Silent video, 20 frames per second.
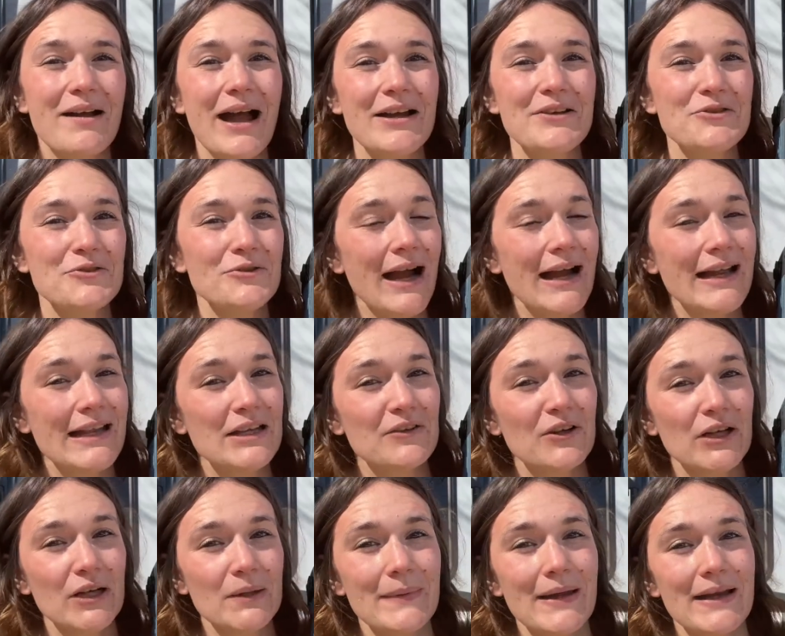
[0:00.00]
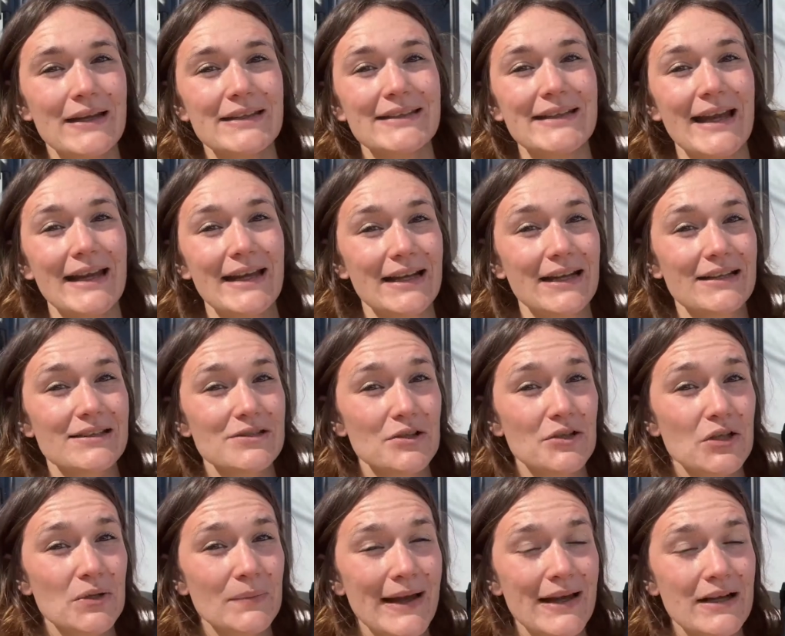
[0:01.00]
I do highly recommend getting a
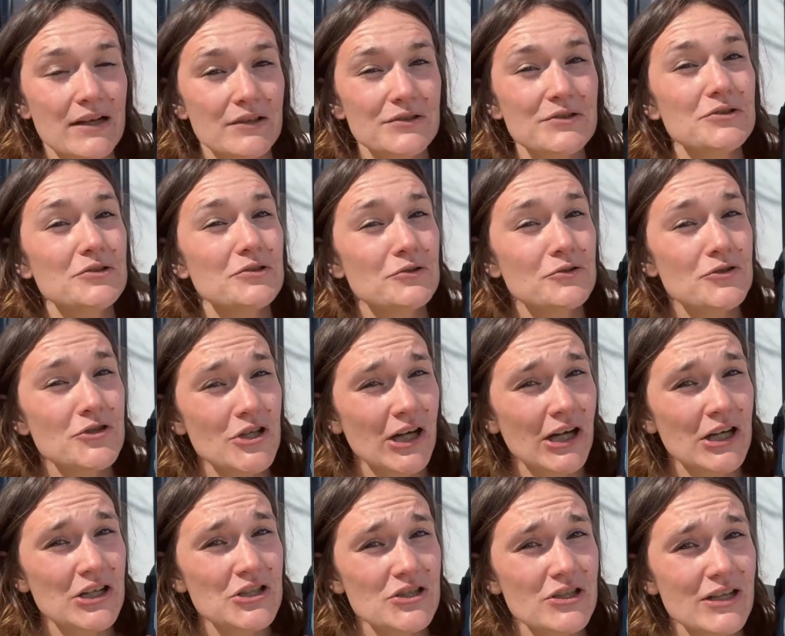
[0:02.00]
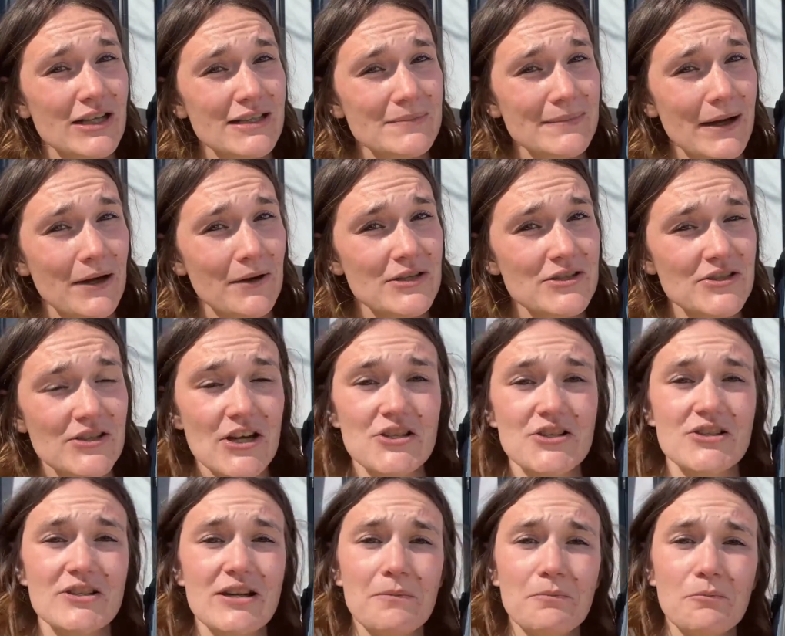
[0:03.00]
solar panel to charge this power
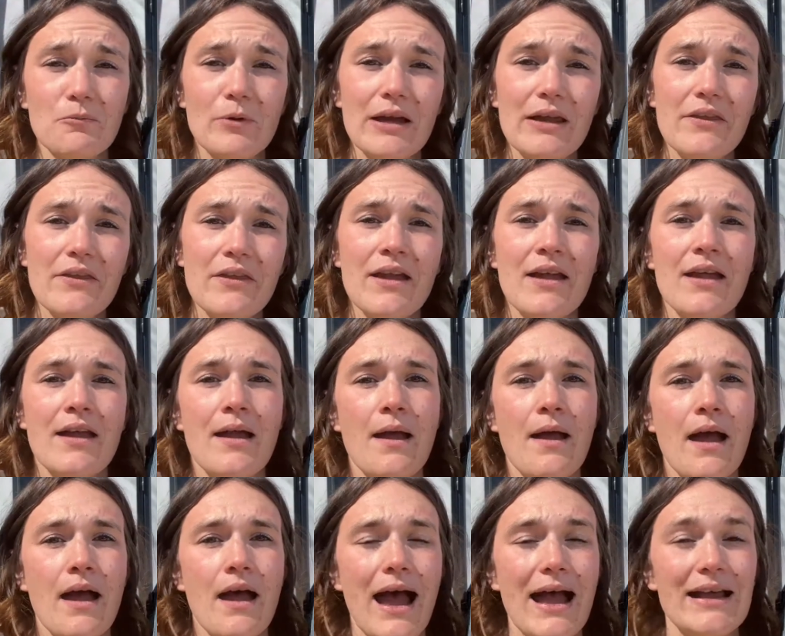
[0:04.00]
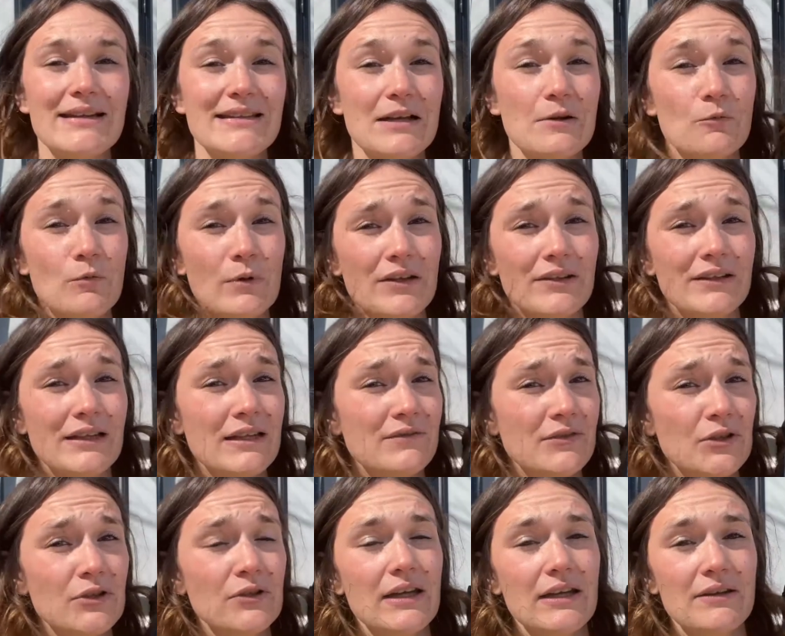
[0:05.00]
station up with, as it will give
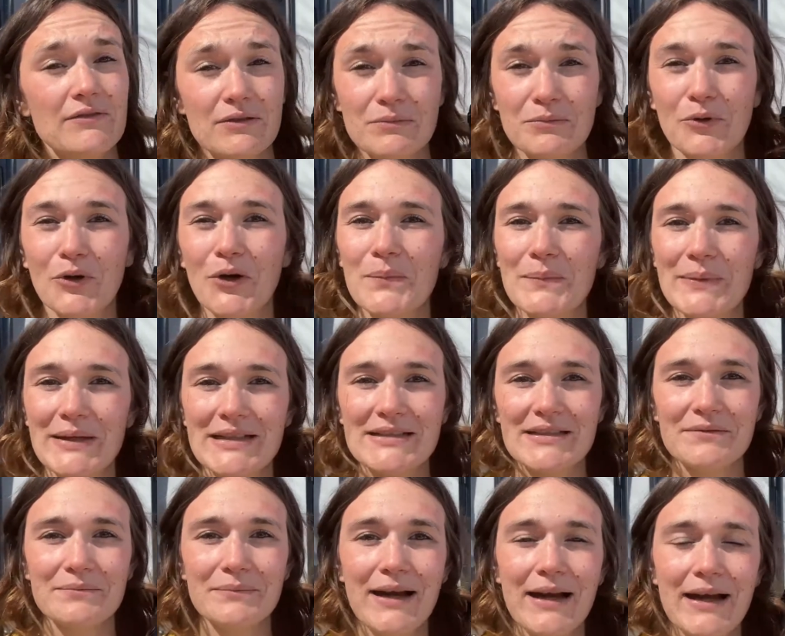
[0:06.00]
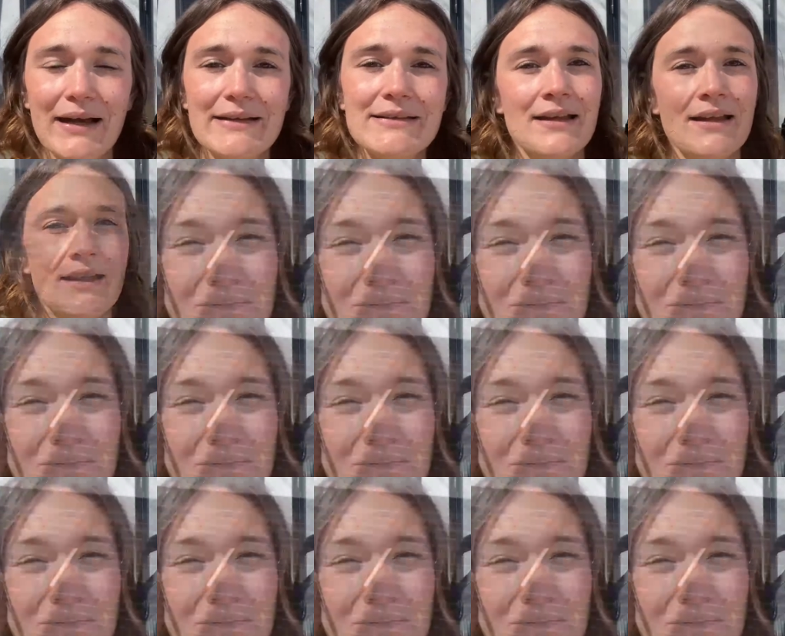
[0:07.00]
you even more peace of mind.